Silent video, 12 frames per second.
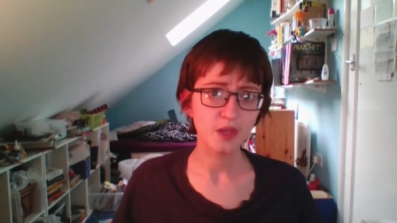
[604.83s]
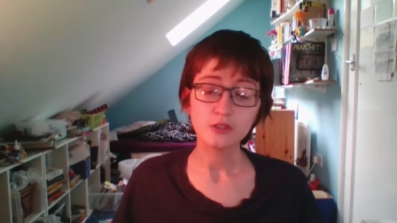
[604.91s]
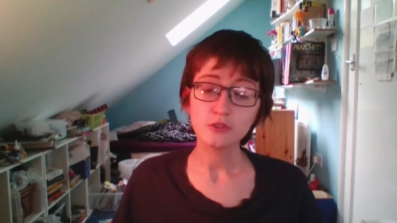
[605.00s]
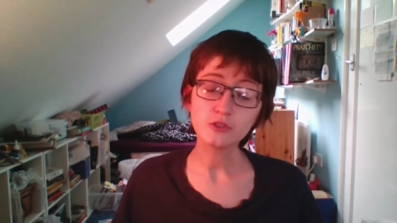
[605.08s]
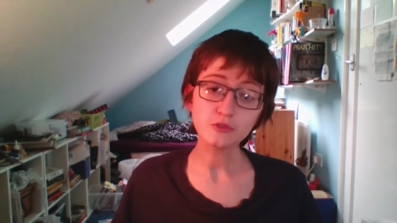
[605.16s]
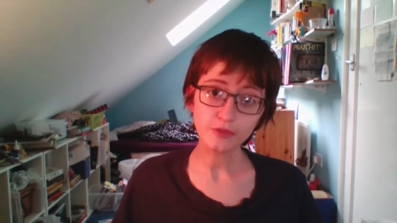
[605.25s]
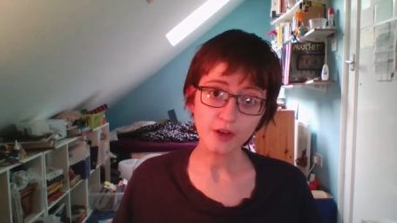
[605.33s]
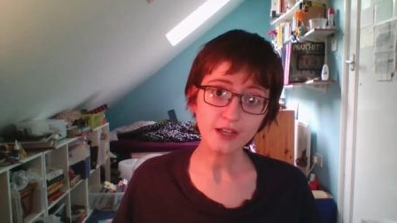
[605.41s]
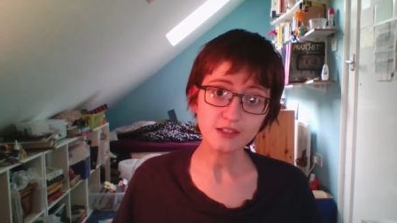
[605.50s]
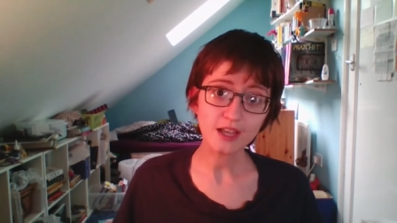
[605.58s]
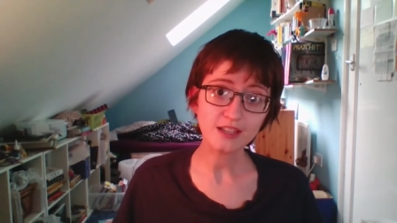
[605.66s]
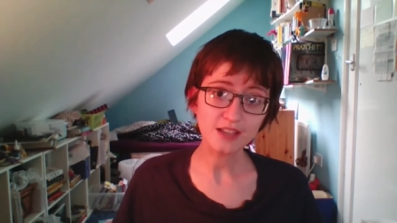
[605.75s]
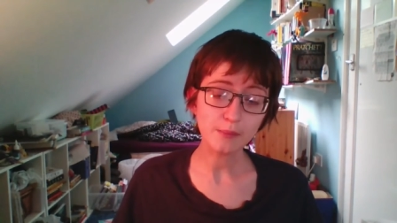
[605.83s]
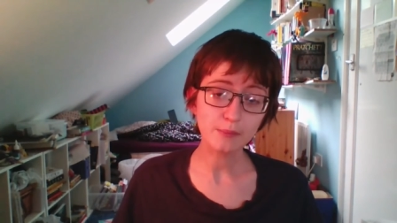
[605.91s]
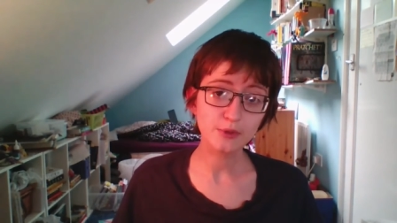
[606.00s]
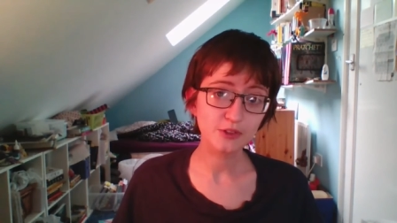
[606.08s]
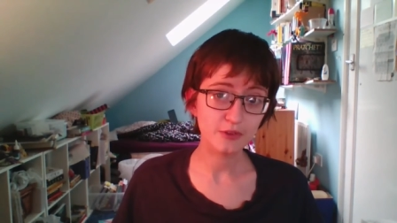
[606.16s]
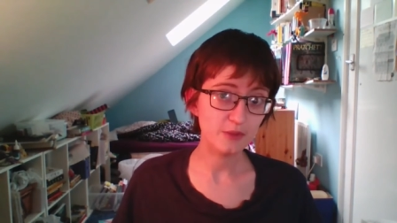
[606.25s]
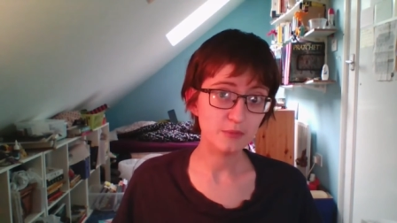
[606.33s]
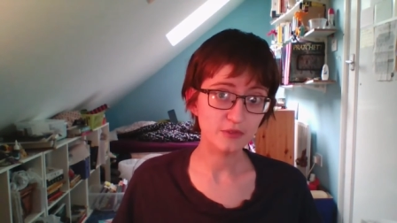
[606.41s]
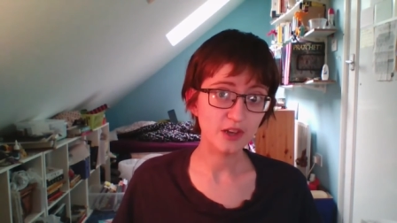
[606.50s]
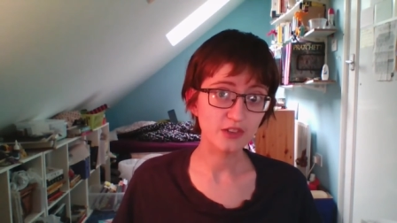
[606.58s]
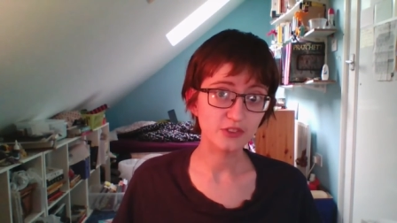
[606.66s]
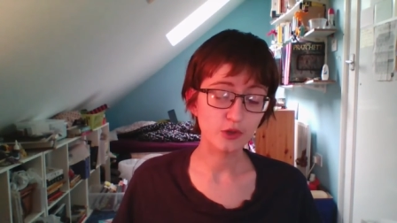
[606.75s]
You can find examples of us
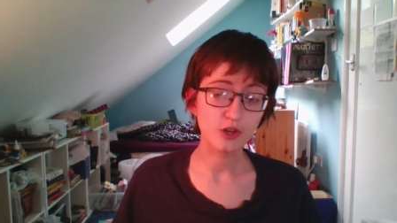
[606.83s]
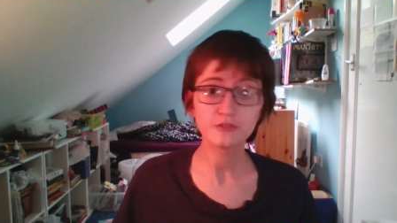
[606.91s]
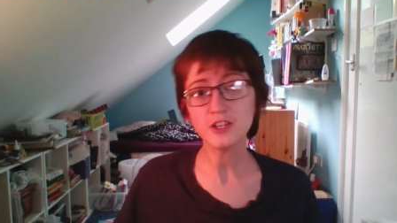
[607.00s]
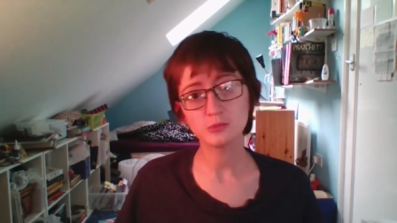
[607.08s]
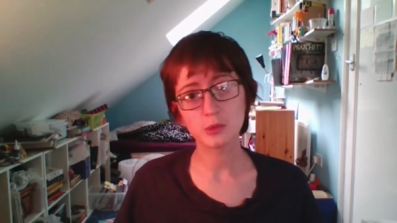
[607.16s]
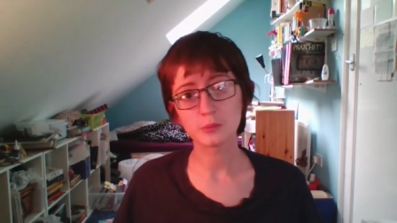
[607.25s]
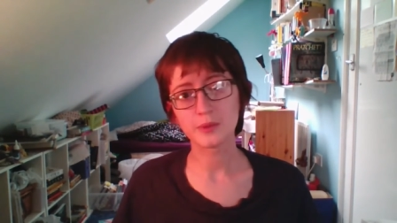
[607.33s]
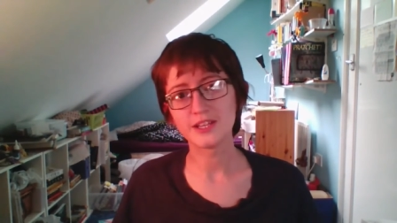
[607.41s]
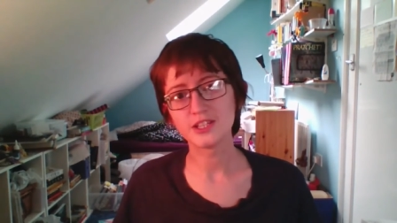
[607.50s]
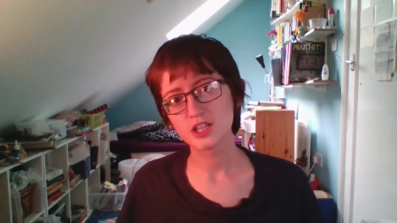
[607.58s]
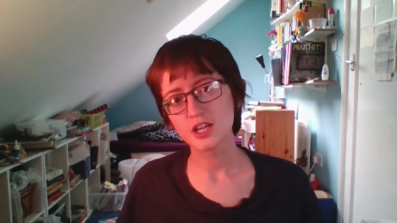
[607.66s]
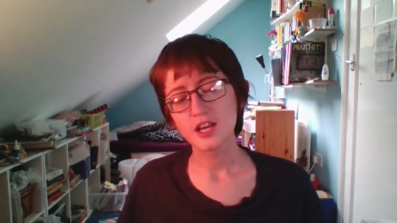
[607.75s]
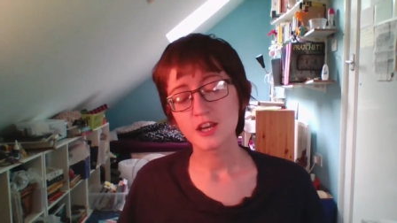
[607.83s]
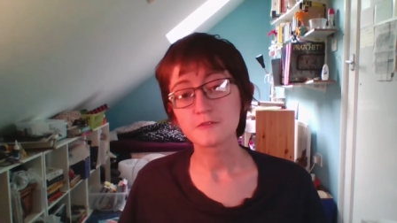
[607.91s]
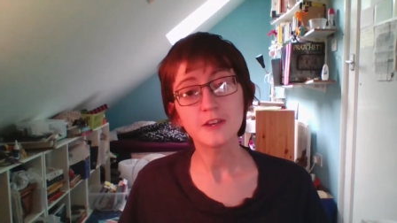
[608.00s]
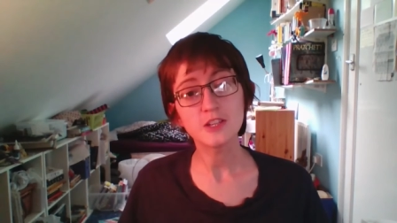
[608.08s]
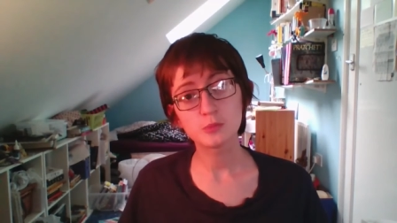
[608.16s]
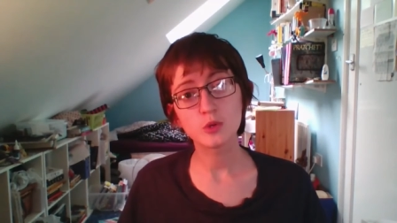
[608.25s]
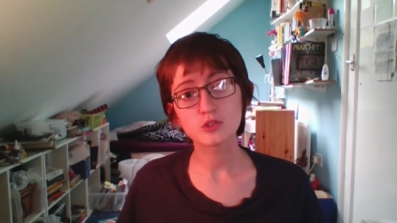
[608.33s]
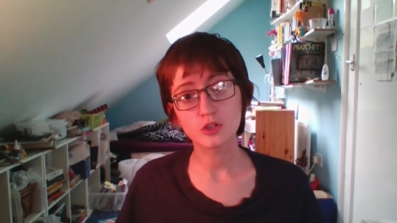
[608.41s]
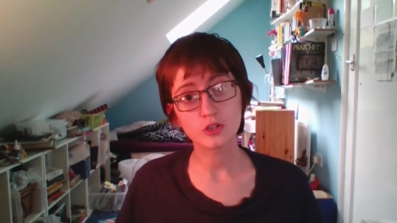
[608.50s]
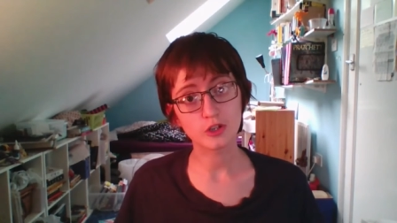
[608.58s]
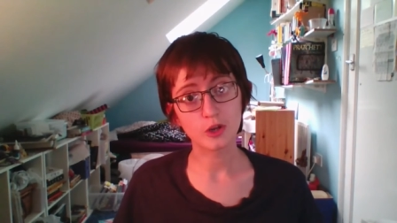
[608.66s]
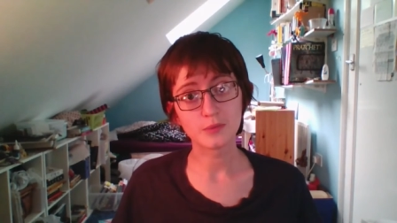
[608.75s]
improvising on our Facebook page at
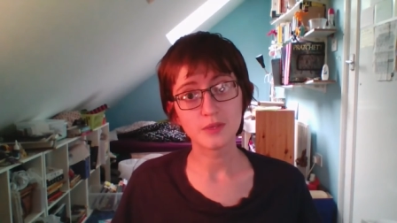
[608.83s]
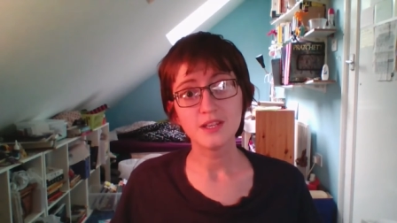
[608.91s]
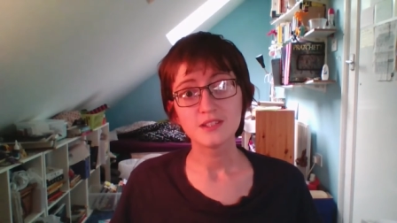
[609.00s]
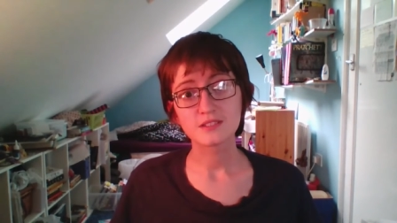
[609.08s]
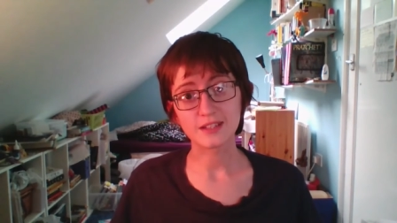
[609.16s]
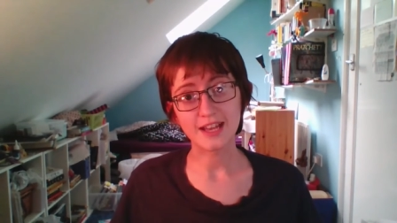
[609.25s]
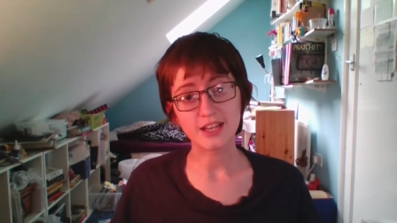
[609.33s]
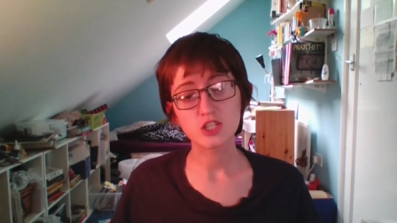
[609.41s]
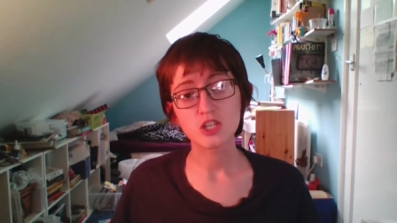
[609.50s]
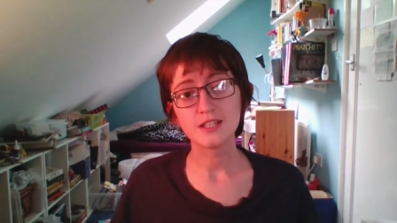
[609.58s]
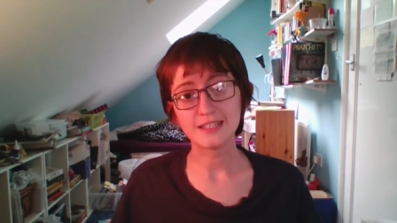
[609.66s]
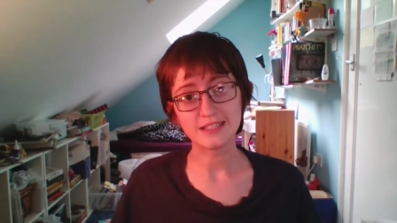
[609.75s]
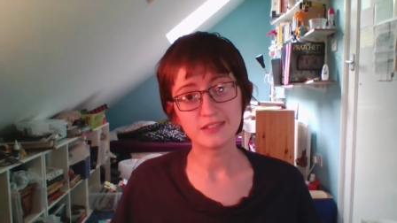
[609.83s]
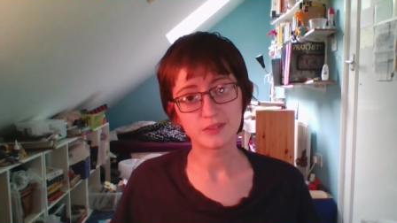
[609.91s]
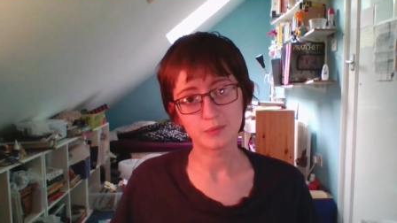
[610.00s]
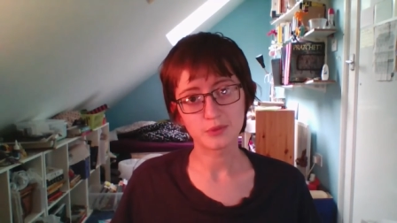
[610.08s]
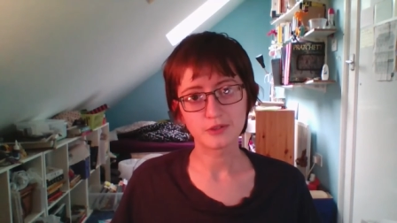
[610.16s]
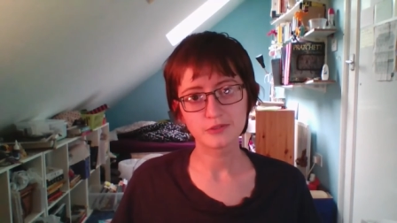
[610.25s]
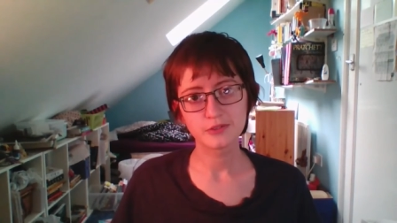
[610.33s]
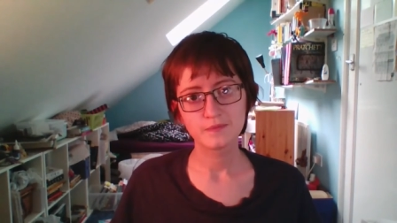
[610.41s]
facebook.com/leedsimprov.